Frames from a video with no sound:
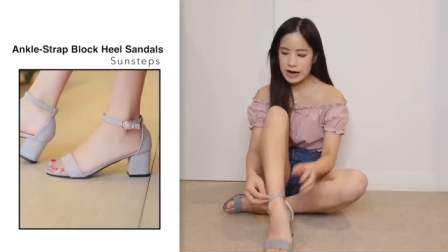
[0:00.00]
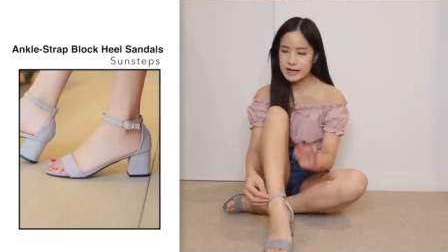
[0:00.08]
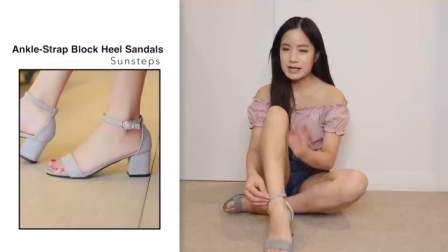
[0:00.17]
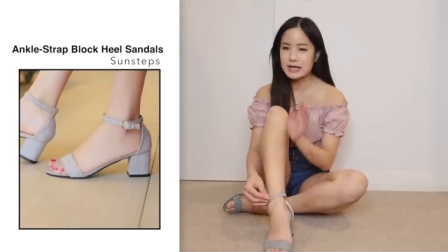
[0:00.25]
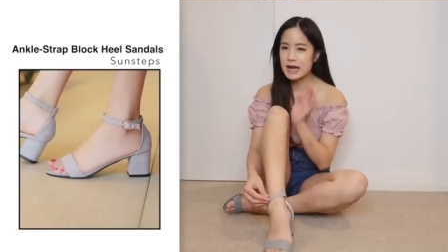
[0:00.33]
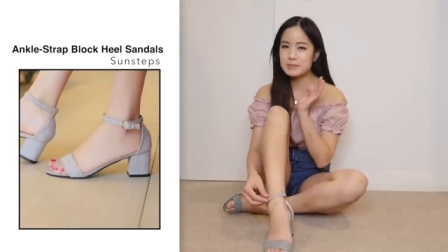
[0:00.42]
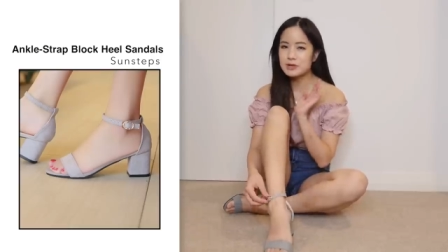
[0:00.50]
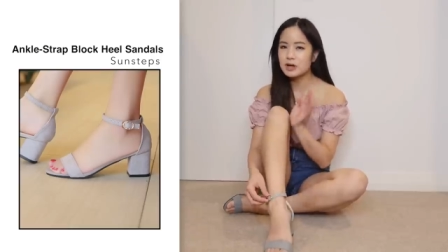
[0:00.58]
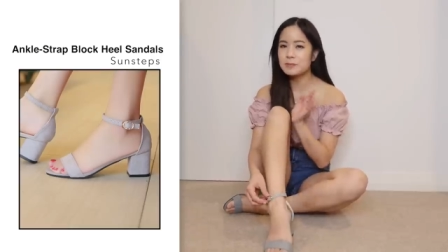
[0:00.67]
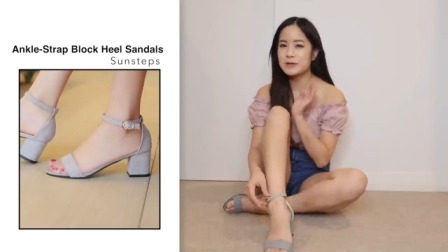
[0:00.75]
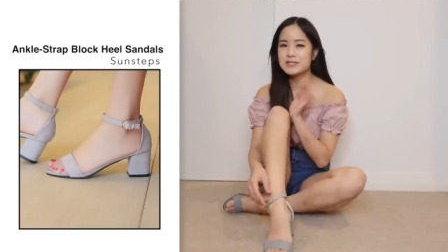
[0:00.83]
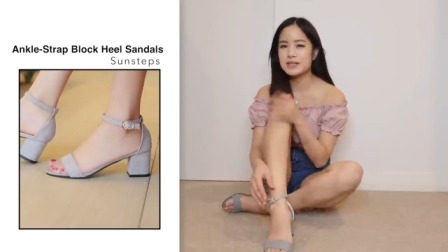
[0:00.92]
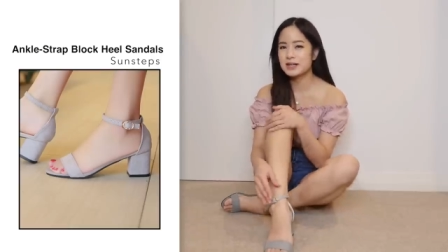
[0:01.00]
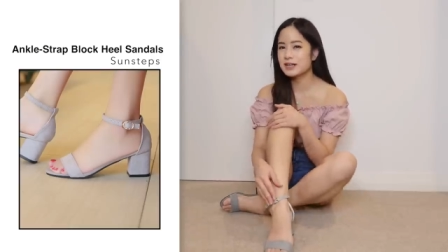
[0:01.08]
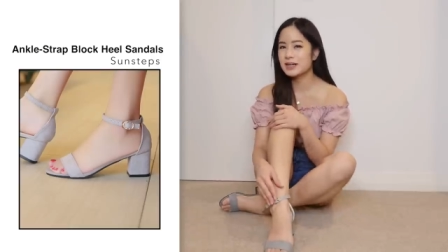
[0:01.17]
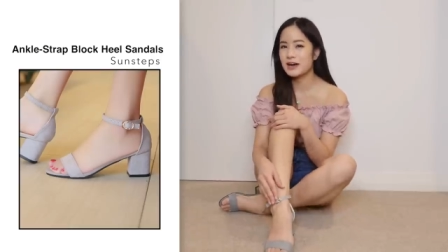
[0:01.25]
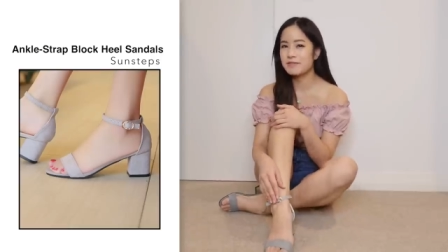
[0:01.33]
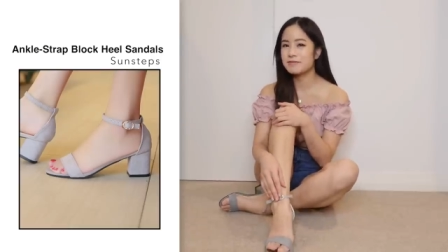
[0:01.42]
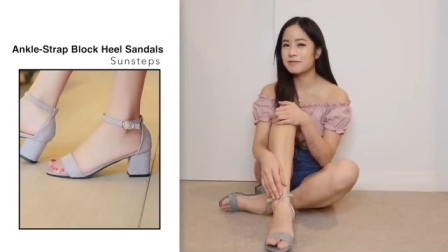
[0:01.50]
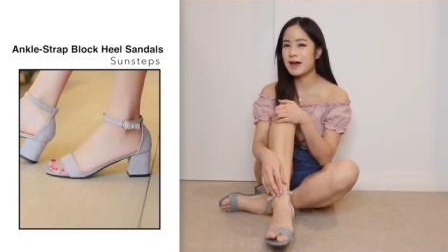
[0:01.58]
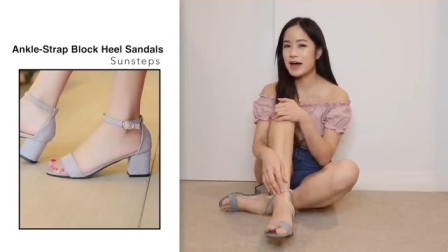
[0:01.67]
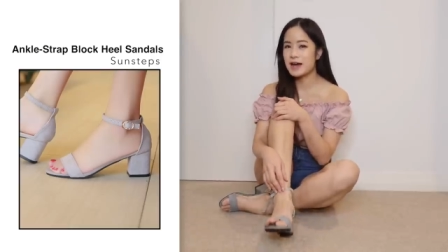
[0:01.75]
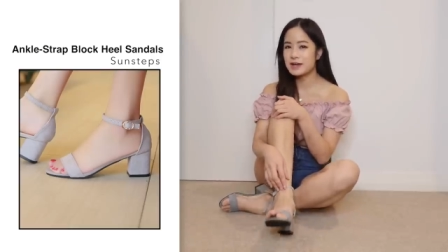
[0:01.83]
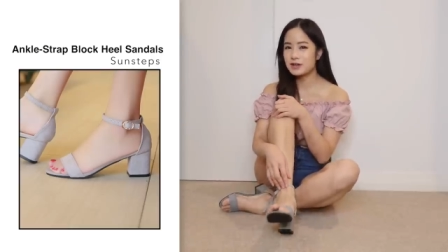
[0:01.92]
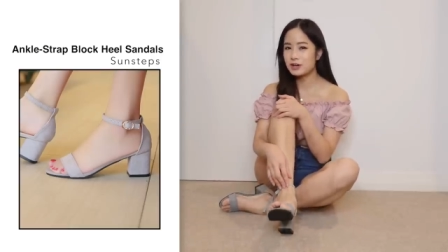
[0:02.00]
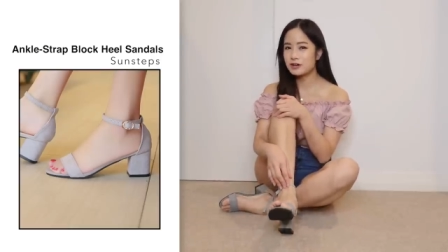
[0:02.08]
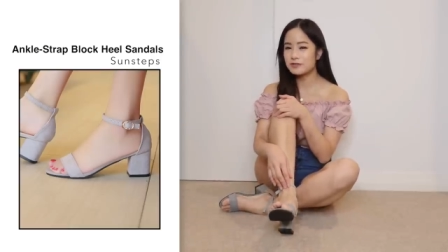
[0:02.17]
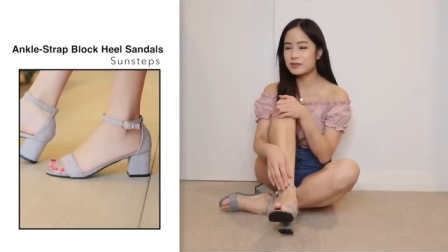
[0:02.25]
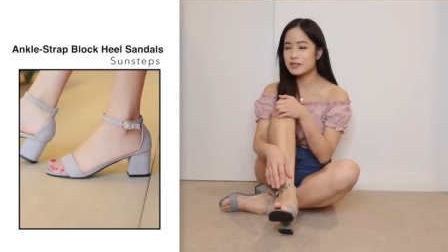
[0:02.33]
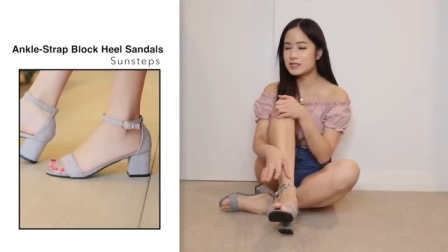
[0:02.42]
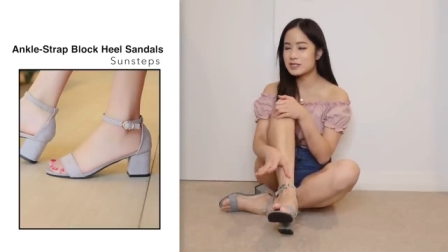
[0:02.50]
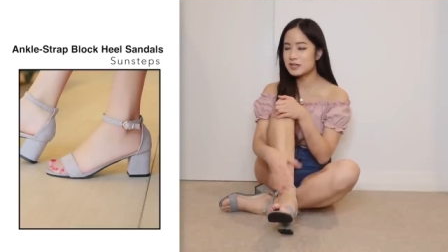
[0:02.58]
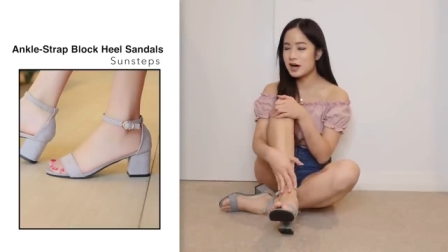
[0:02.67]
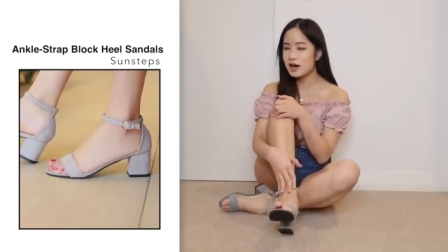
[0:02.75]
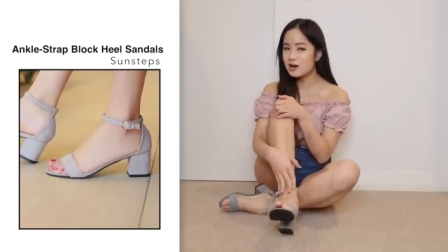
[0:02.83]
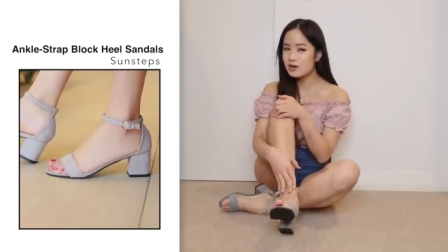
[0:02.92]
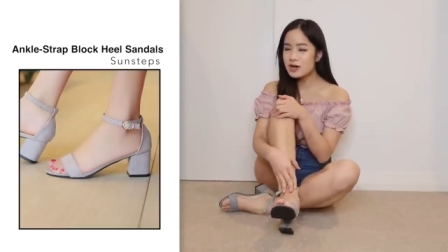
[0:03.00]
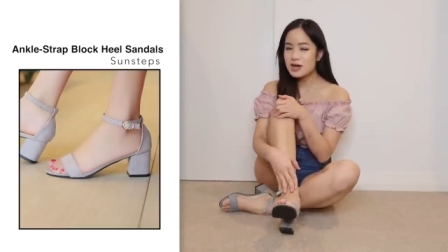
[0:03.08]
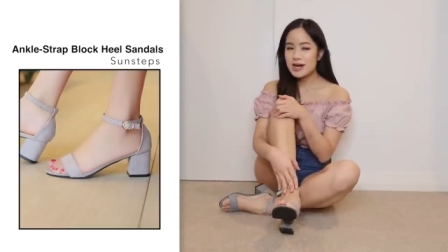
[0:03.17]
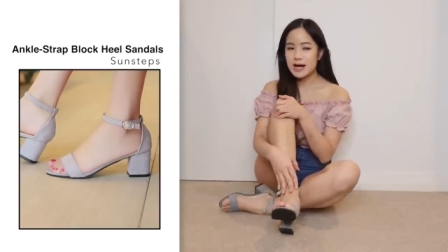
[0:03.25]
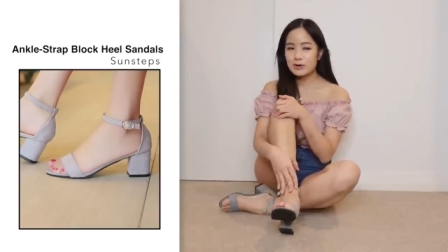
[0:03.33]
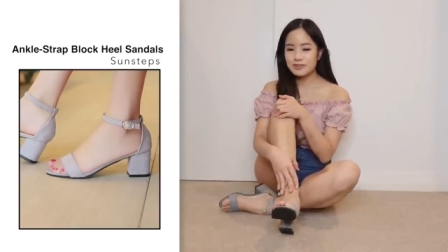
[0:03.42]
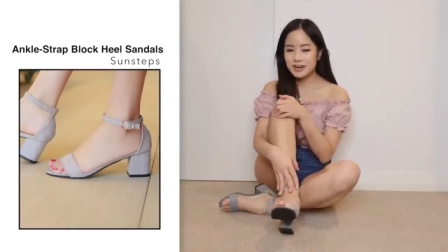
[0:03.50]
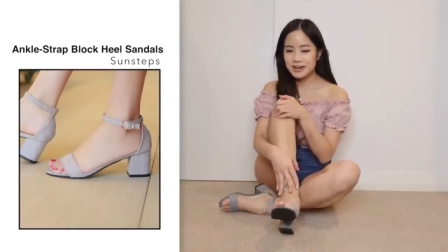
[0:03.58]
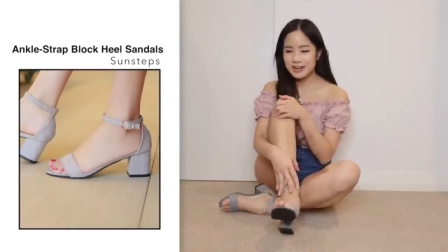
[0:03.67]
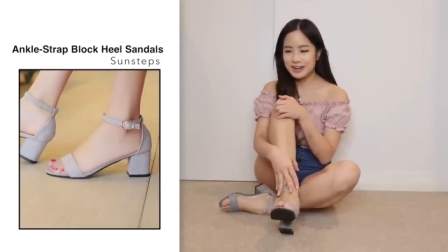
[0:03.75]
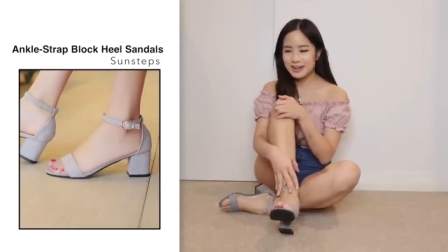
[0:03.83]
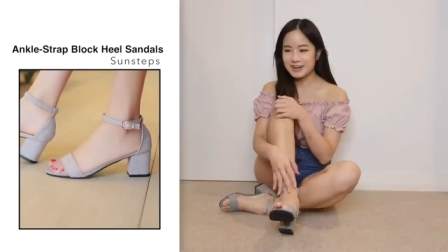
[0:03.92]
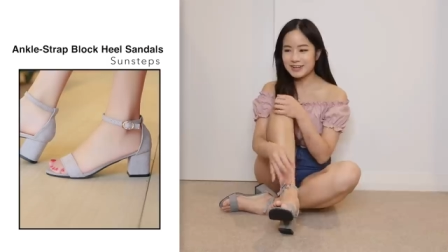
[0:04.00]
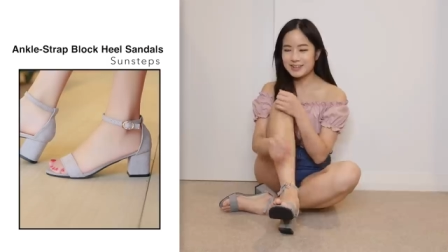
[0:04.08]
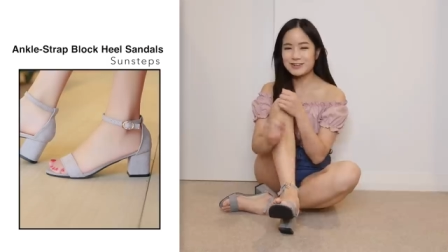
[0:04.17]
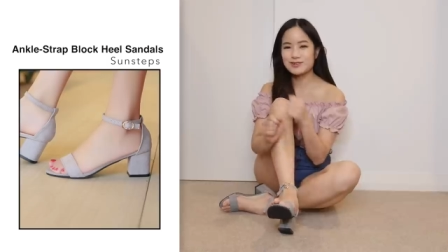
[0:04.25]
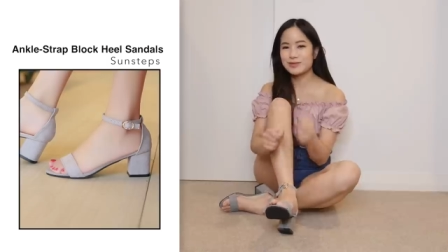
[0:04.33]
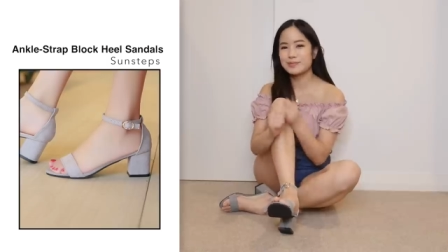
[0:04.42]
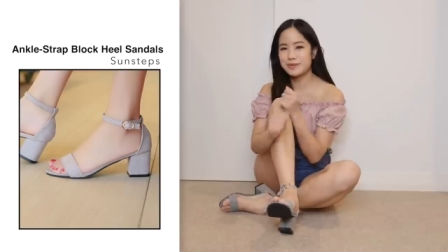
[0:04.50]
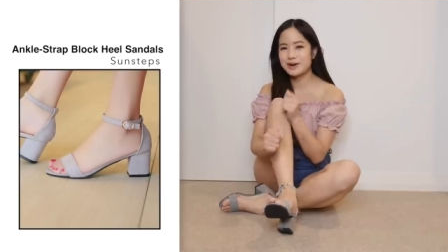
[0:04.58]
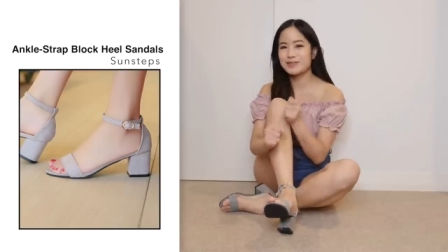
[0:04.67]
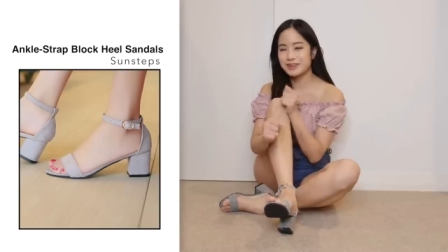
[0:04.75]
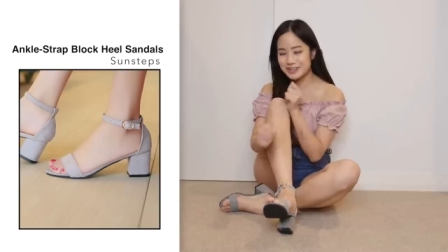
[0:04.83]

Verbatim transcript: I am not particularly a fan of this style. I would rather you do up the buckle